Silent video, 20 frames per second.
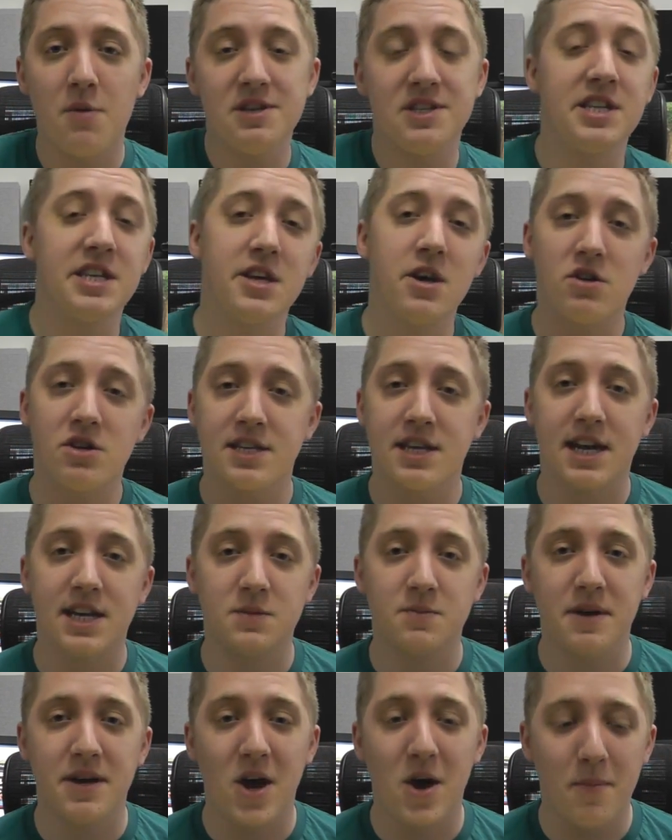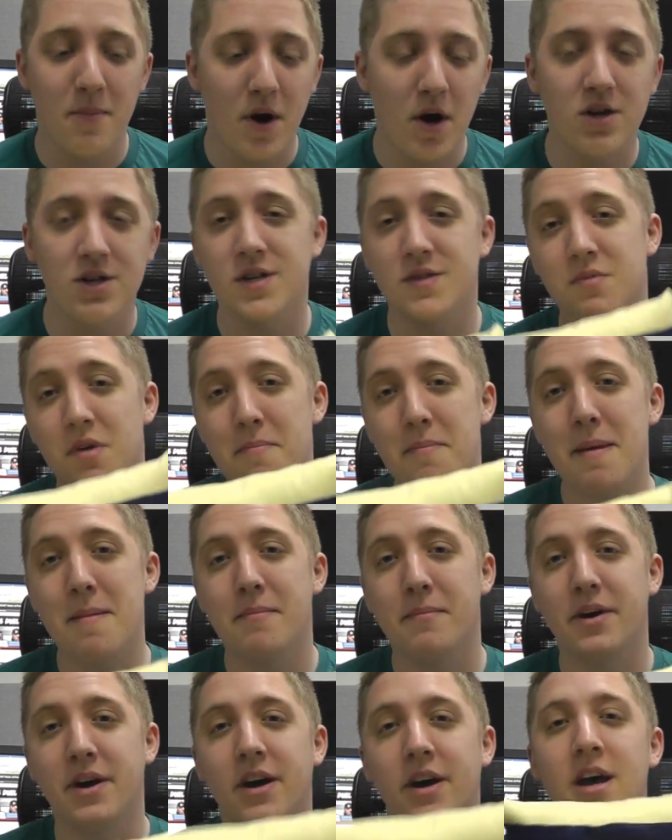It's the Yogscast P.O. Box. And
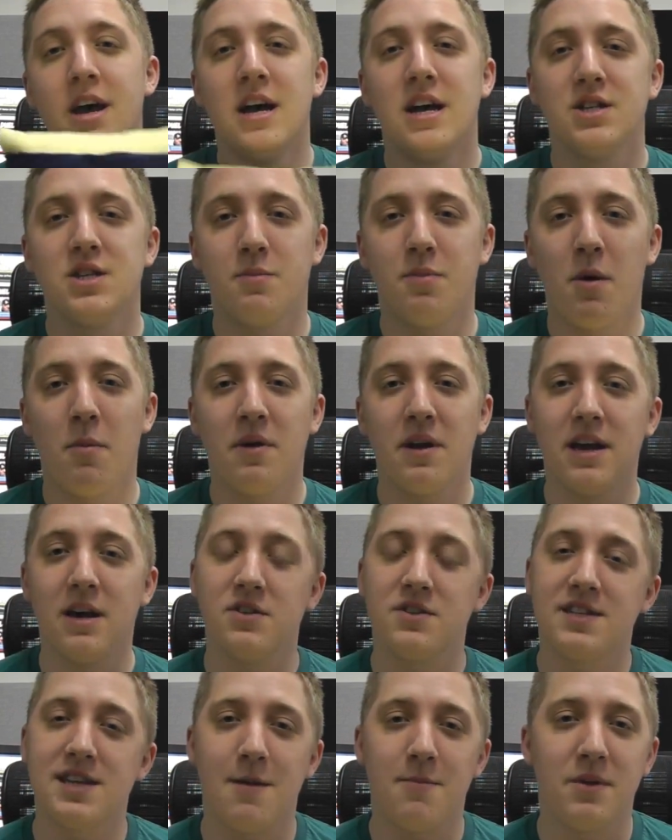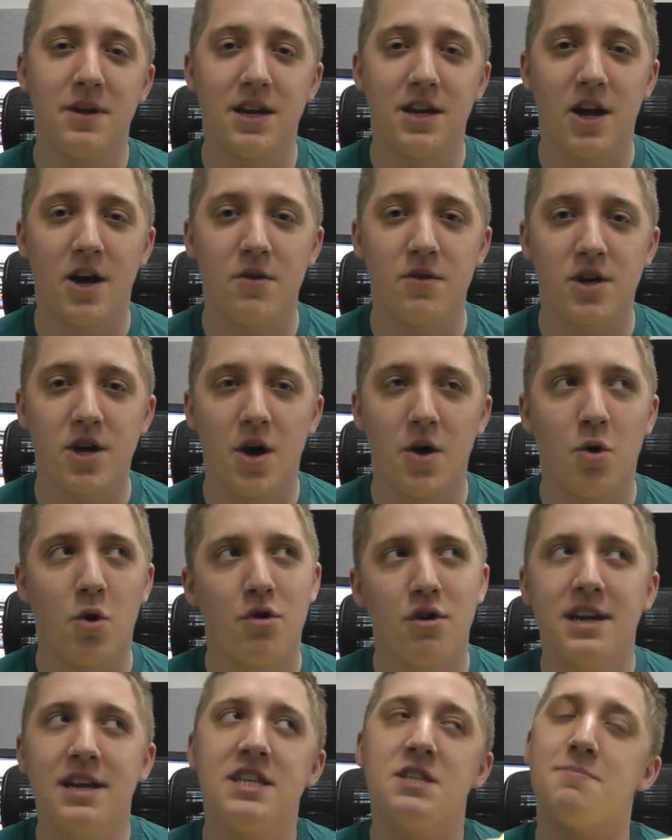remember to pop a little sapling logo
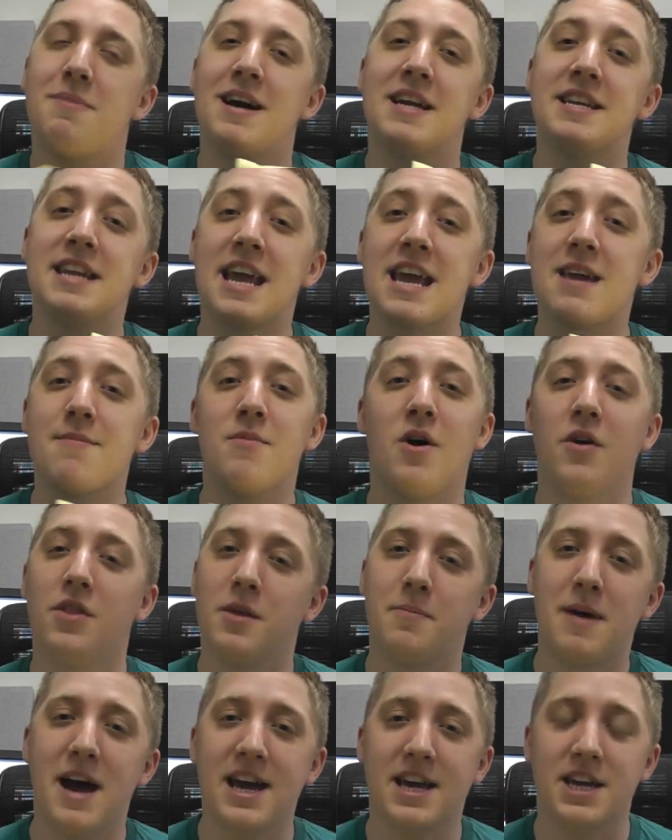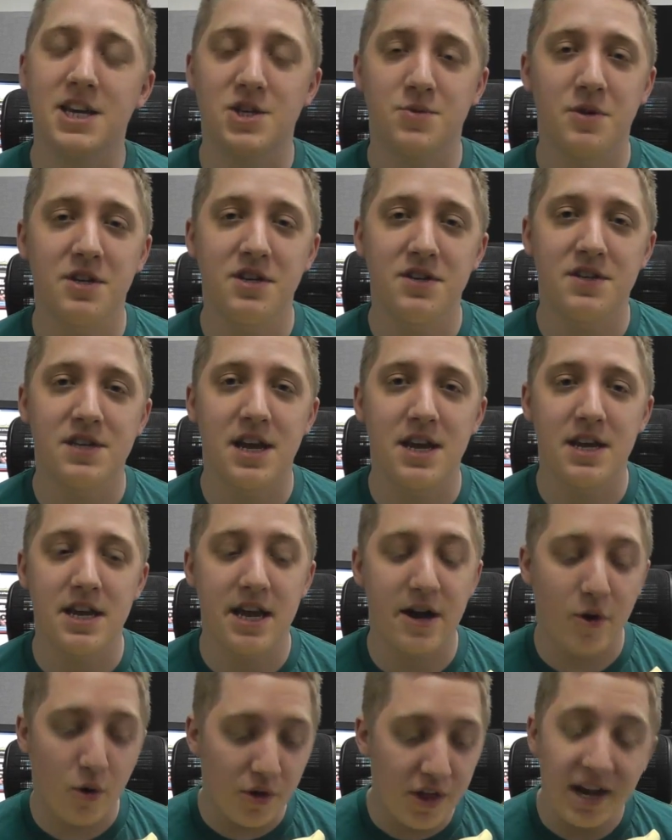or at least my name on the package when you send
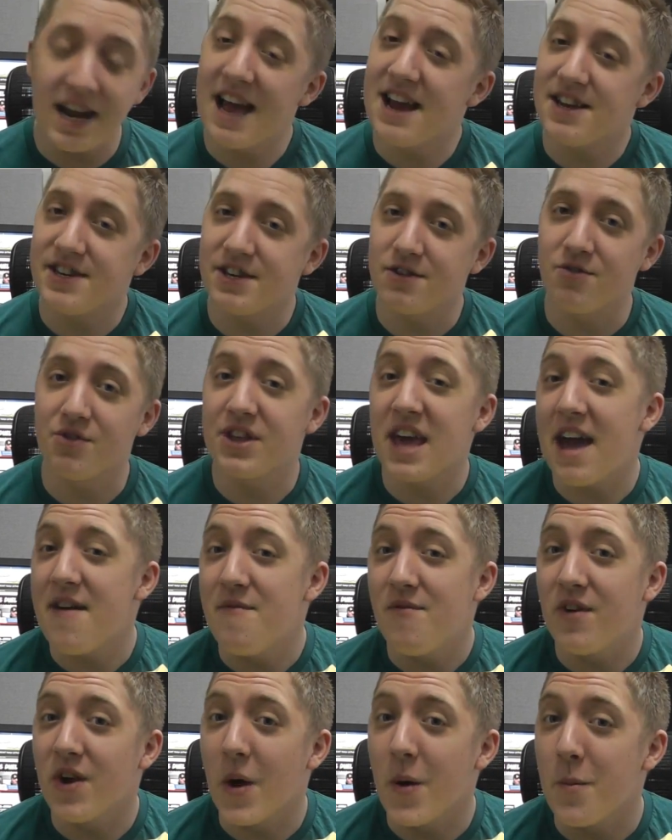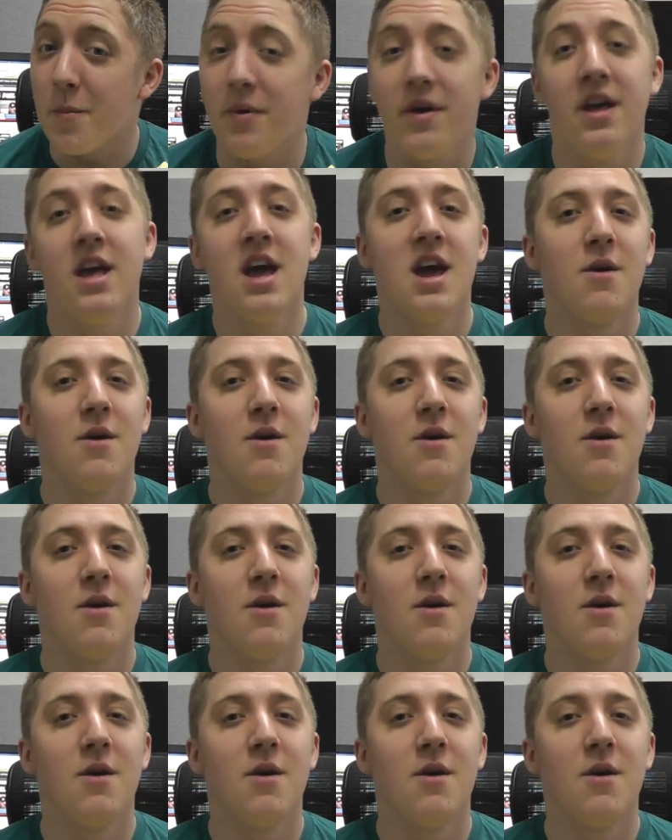it, or the letter or the envelope